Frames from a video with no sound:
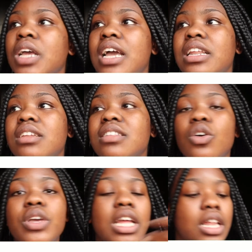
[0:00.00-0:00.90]
And then he's like,
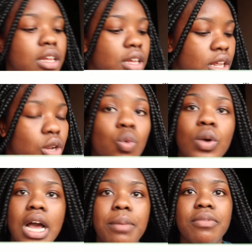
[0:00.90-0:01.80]
okay, Eragu
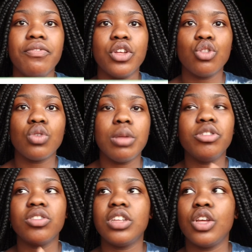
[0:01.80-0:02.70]
kaap in Vetsu, let me
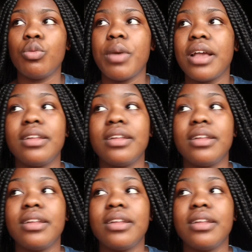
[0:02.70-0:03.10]
just take you back.